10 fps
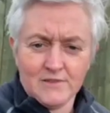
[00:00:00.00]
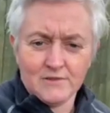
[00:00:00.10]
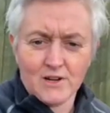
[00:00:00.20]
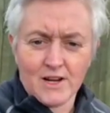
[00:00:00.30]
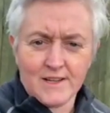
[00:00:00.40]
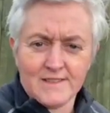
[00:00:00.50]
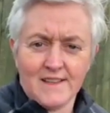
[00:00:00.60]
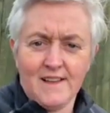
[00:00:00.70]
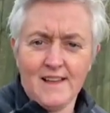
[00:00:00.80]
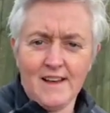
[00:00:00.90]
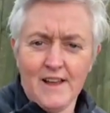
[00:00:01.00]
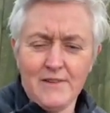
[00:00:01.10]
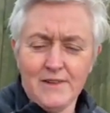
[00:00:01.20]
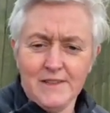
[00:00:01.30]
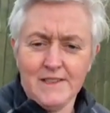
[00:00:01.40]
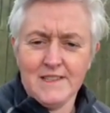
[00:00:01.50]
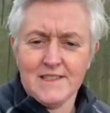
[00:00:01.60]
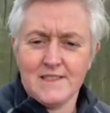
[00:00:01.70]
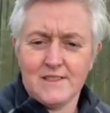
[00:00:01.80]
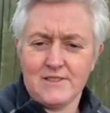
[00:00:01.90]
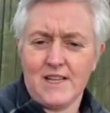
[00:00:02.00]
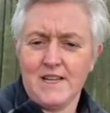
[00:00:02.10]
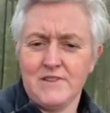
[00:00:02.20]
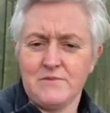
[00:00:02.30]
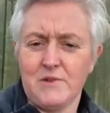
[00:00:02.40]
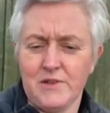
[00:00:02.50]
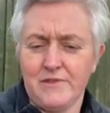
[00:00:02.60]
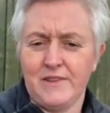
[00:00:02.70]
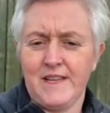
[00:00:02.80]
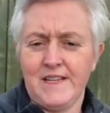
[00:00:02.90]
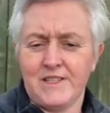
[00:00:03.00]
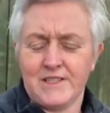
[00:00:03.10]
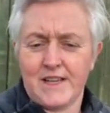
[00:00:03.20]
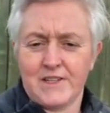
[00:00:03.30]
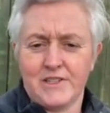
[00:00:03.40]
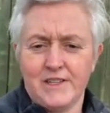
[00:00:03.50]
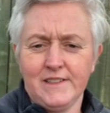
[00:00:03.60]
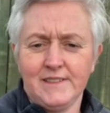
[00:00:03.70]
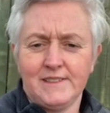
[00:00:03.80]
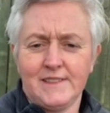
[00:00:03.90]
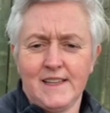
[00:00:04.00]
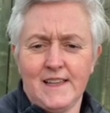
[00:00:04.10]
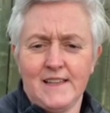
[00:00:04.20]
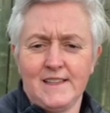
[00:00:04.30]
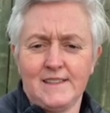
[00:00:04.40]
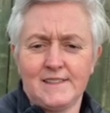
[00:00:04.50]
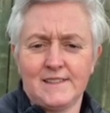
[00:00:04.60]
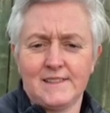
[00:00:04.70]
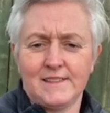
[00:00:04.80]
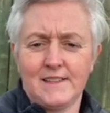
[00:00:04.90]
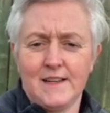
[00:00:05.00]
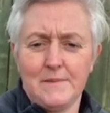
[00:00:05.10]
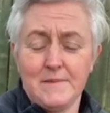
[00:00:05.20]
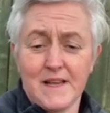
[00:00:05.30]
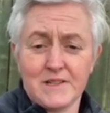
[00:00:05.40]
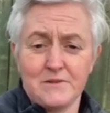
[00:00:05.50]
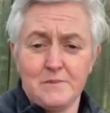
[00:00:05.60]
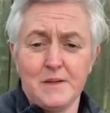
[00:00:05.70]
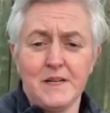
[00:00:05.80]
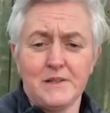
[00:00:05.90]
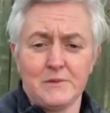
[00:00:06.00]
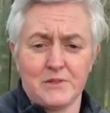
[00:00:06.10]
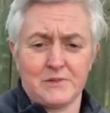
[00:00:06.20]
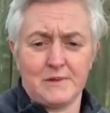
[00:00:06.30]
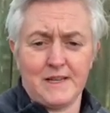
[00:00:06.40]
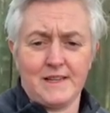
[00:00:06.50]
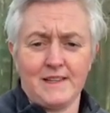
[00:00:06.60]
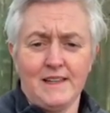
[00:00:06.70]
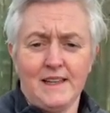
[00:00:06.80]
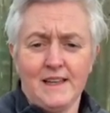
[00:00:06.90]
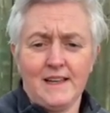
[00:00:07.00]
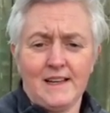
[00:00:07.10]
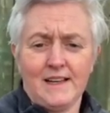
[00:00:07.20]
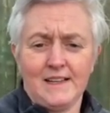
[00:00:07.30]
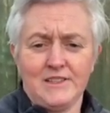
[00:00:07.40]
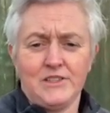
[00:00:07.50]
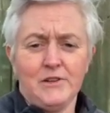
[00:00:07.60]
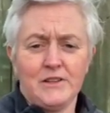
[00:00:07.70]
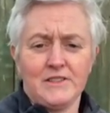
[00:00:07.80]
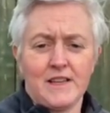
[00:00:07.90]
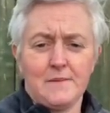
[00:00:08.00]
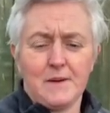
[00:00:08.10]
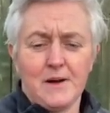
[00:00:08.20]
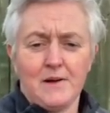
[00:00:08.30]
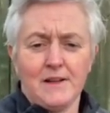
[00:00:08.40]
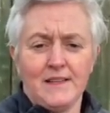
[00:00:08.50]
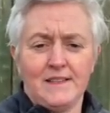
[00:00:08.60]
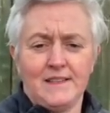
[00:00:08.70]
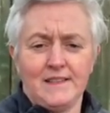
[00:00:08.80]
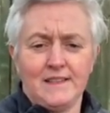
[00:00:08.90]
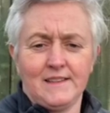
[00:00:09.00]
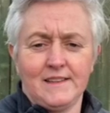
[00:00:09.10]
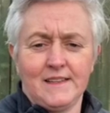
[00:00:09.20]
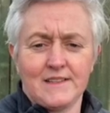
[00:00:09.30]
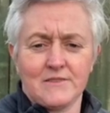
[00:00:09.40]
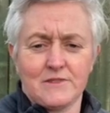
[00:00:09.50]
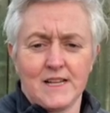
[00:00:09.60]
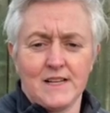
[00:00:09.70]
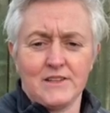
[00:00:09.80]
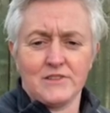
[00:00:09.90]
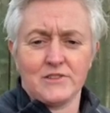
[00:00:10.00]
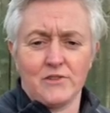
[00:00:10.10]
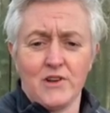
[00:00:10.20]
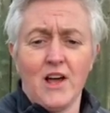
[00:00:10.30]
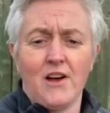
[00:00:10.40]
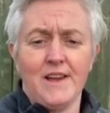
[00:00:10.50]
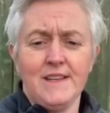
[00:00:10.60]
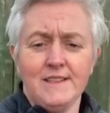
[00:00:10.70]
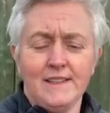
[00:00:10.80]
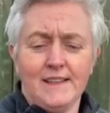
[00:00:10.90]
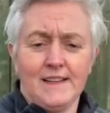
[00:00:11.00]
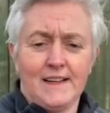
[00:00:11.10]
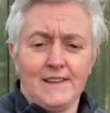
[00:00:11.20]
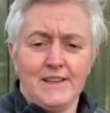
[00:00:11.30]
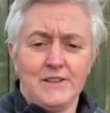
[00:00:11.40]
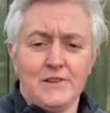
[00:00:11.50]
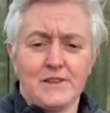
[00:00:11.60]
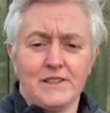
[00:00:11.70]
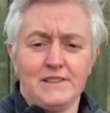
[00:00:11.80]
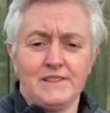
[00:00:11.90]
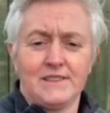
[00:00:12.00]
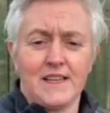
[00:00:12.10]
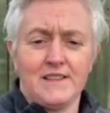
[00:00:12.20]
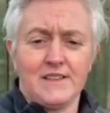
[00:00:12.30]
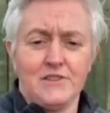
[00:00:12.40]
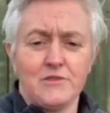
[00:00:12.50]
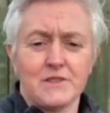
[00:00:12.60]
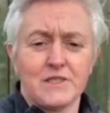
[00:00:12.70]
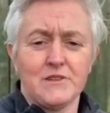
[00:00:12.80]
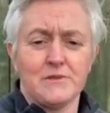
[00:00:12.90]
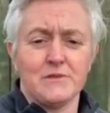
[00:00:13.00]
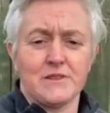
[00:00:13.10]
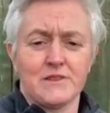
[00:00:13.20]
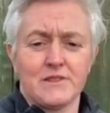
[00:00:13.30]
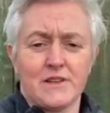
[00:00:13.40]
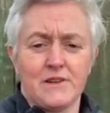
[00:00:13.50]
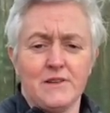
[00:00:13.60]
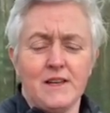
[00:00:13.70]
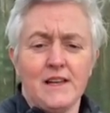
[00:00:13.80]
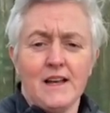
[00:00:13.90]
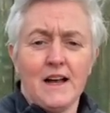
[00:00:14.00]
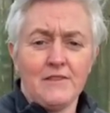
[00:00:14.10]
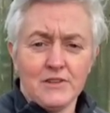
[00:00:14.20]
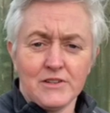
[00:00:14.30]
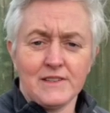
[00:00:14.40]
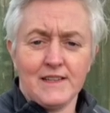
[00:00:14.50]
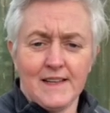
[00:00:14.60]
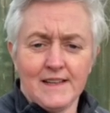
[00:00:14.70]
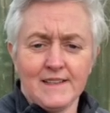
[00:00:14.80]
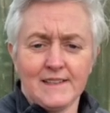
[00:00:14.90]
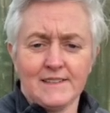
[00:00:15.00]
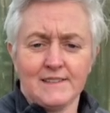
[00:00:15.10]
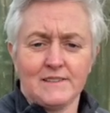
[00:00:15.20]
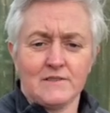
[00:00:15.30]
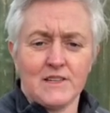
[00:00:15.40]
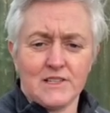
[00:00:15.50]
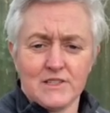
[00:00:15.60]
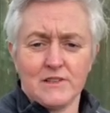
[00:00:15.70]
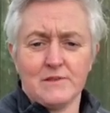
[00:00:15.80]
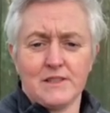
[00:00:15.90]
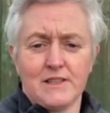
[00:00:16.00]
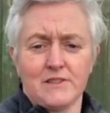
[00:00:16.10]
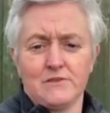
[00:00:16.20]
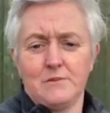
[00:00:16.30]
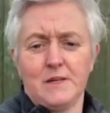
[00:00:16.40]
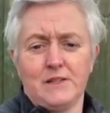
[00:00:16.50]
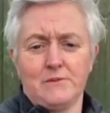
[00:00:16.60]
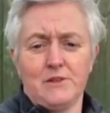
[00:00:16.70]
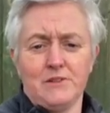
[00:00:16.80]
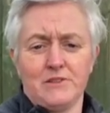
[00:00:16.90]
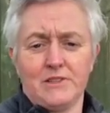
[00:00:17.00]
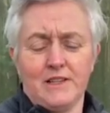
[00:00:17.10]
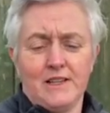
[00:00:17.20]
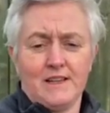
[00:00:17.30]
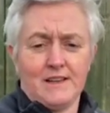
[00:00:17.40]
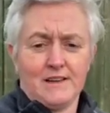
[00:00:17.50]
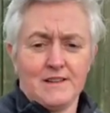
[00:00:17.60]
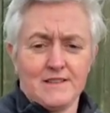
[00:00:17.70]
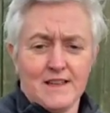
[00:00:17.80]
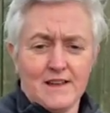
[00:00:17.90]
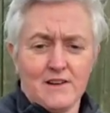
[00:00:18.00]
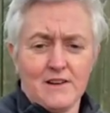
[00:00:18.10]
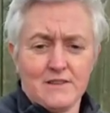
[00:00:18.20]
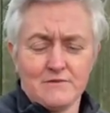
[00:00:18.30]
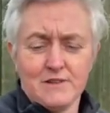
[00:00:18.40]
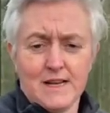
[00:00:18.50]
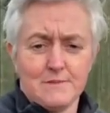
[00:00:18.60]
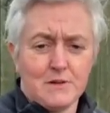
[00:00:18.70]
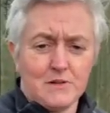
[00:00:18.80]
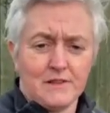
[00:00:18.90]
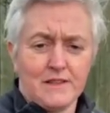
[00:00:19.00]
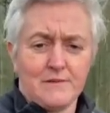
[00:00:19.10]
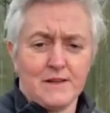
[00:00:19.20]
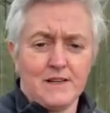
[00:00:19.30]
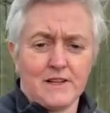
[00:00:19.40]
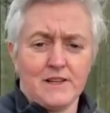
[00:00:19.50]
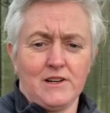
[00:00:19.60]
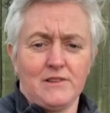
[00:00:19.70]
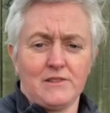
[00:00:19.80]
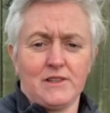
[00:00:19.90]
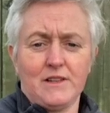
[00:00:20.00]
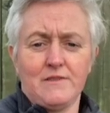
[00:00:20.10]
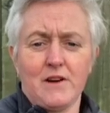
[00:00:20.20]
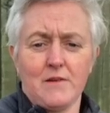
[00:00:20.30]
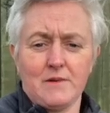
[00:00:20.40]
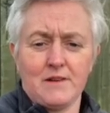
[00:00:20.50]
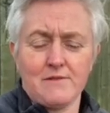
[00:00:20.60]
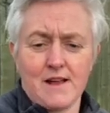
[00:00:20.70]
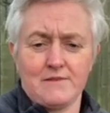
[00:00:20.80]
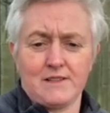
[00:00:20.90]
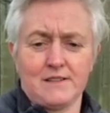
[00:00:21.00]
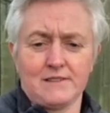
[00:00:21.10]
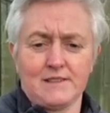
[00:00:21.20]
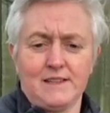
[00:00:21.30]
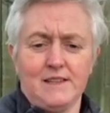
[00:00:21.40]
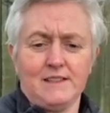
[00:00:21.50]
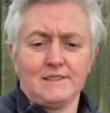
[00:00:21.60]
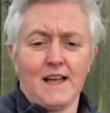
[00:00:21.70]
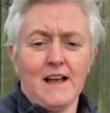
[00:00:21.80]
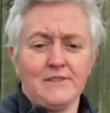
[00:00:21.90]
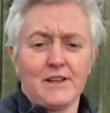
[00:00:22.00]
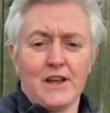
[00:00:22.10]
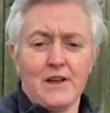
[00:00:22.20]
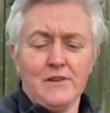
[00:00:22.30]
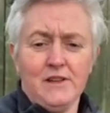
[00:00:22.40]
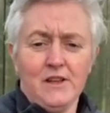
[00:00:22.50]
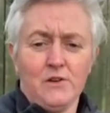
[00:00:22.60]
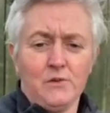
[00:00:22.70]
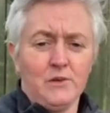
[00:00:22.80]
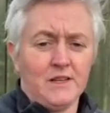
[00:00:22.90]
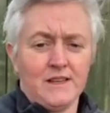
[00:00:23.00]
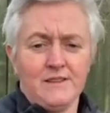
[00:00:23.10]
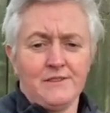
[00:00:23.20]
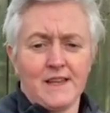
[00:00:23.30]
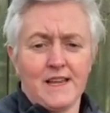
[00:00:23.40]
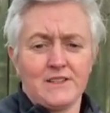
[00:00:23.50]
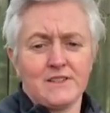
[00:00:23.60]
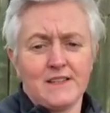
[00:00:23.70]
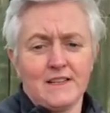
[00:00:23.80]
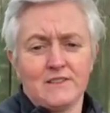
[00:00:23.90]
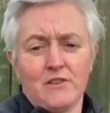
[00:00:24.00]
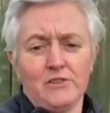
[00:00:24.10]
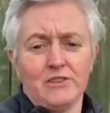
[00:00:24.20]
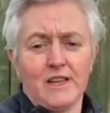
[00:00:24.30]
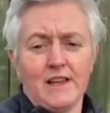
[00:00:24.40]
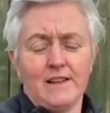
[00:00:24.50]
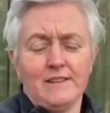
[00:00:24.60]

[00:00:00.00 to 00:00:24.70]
Right, hello. Challenge 1 of the nature section is National Birdwatch Week, and you can take part in the actual challenge online, and then you can send in your results. So have a look at the link, register with National Birdwatch, because it's really important that we're looking after the environment around us. So have a go. All the identification things are on there.